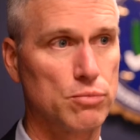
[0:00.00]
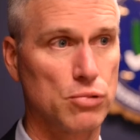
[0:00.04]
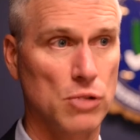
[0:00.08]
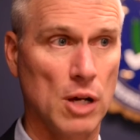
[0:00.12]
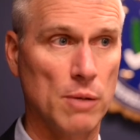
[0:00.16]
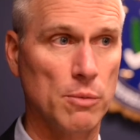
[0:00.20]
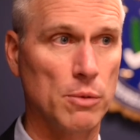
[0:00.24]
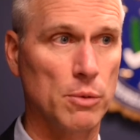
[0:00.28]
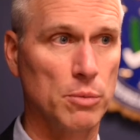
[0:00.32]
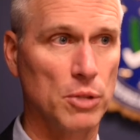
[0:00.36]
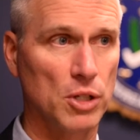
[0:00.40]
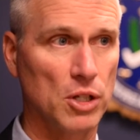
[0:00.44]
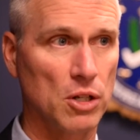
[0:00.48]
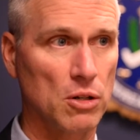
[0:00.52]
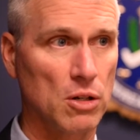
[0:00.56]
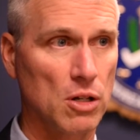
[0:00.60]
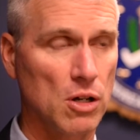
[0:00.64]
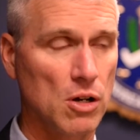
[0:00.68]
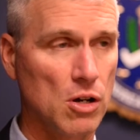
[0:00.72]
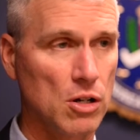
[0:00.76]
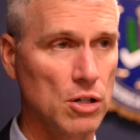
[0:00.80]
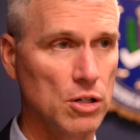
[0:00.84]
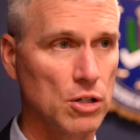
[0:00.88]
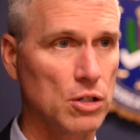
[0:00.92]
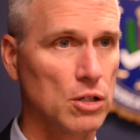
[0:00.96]
probably
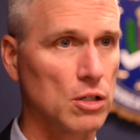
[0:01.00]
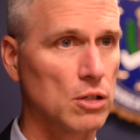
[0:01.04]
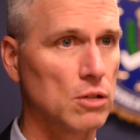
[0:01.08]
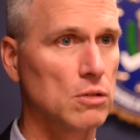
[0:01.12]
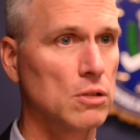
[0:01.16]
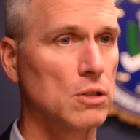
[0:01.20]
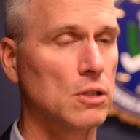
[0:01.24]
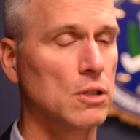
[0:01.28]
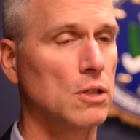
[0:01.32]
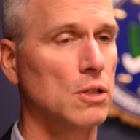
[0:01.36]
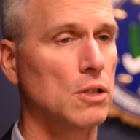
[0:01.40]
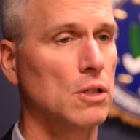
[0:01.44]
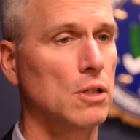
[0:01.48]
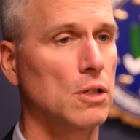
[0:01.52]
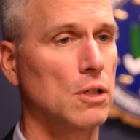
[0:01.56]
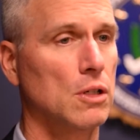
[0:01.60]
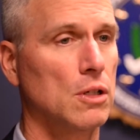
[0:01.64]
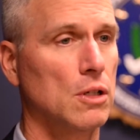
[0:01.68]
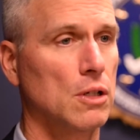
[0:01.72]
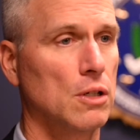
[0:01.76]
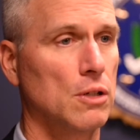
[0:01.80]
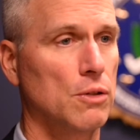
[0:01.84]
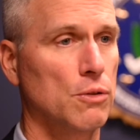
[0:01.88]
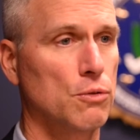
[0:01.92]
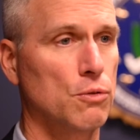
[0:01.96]
longer,
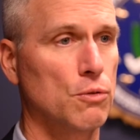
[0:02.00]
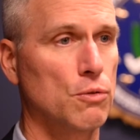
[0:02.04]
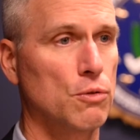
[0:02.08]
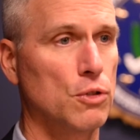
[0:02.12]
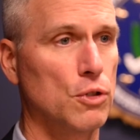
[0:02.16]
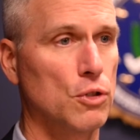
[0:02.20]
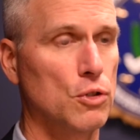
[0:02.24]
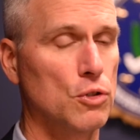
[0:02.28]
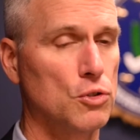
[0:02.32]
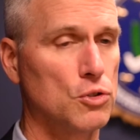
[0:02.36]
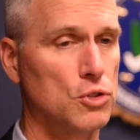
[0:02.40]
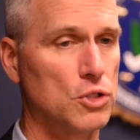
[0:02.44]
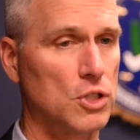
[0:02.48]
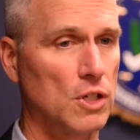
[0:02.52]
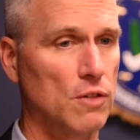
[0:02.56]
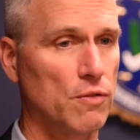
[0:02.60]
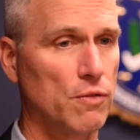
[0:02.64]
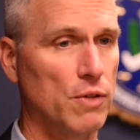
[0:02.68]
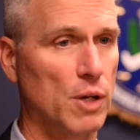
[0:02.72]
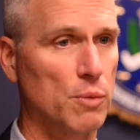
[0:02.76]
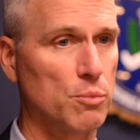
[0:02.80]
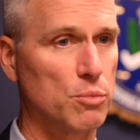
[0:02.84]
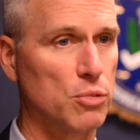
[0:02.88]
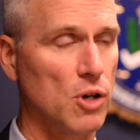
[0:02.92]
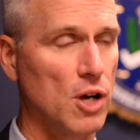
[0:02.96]
through the use
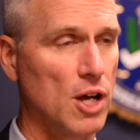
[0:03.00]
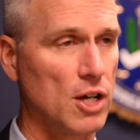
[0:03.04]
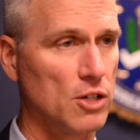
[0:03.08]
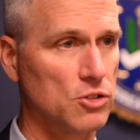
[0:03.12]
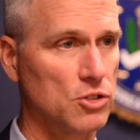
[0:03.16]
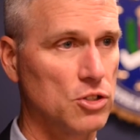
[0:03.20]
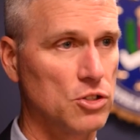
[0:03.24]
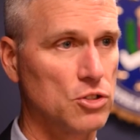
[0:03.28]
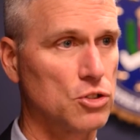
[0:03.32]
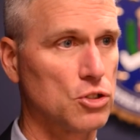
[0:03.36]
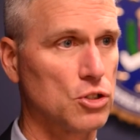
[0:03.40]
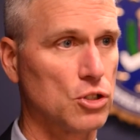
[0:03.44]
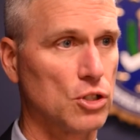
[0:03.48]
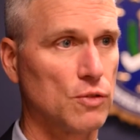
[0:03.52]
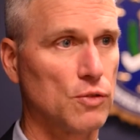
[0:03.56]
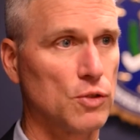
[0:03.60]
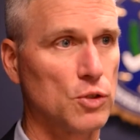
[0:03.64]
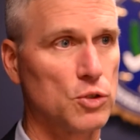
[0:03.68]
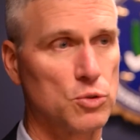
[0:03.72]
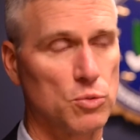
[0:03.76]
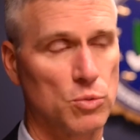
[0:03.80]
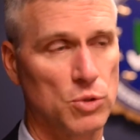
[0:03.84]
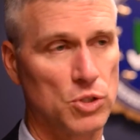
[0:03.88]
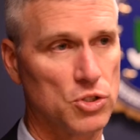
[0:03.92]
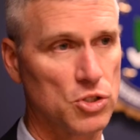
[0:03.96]
of proxy
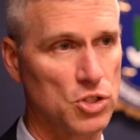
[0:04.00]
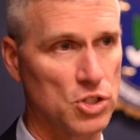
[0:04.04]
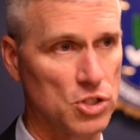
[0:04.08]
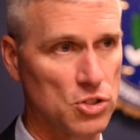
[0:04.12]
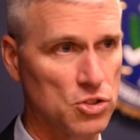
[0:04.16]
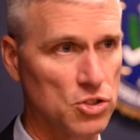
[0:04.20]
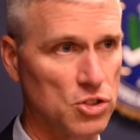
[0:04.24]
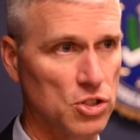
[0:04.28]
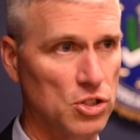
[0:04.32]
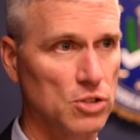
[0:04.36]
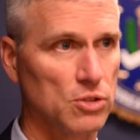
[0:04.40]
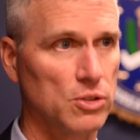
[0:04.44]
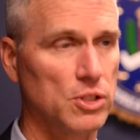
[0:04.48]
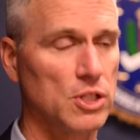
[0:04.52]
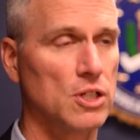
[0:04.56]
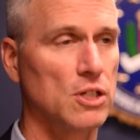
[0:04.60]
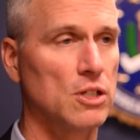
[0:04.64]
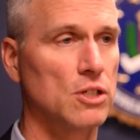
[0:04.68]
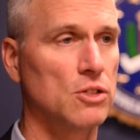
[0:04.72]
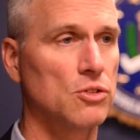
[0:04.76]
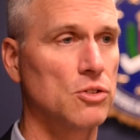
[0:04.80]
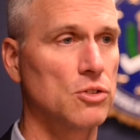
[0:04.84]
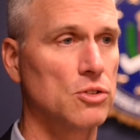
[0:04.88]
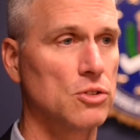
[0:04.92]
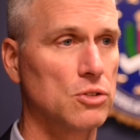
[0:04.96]
servers which concealed
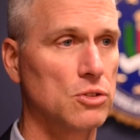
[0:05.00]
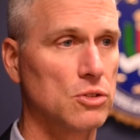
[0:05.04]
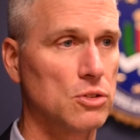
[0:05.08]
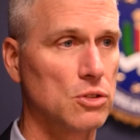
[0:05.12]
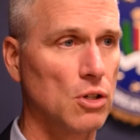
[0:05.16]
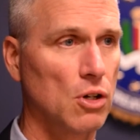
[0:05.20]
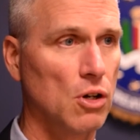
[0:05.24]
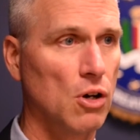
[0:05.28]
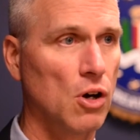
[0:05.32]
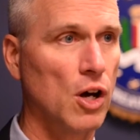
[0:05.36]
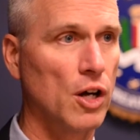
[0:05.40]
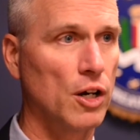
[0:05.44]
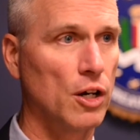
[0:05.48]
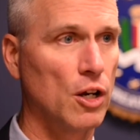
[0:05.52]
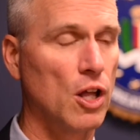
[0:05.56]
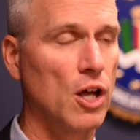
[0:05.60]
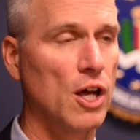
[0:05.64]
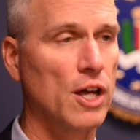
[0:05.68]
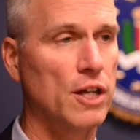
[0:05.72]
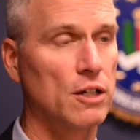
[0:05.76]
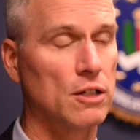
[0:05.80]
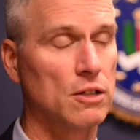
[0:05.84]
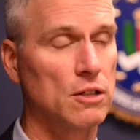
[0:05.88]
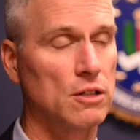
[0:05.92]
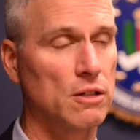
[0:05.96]
his
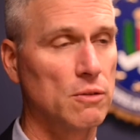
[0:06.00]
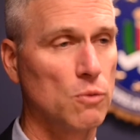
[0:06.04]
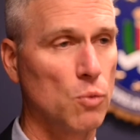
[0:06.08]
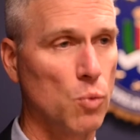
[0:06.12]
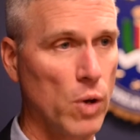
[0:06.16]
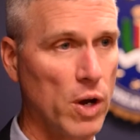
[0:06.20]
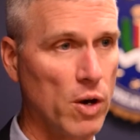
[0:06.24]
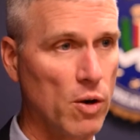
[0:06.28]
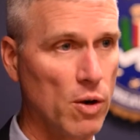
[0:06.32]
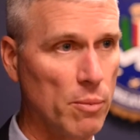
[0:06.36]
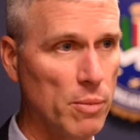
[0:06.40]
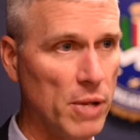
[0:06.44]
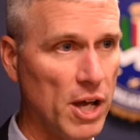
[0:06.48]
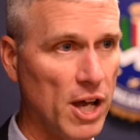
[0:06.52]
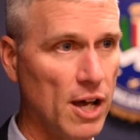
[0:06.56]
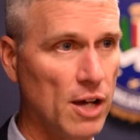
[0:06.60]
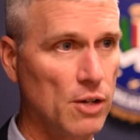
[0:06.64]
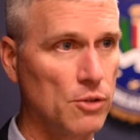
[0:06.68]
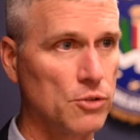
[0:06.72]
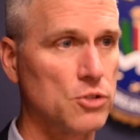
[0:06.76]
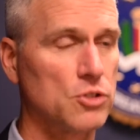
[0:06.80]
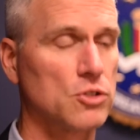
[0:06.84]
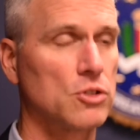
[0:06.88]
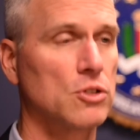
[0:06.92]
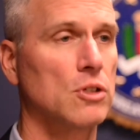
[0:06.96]
online
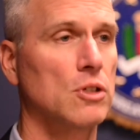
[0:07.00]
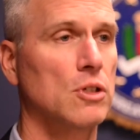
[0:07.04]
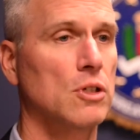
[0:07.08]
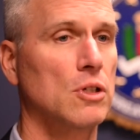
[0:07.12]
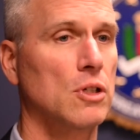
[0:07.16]
whereabouts.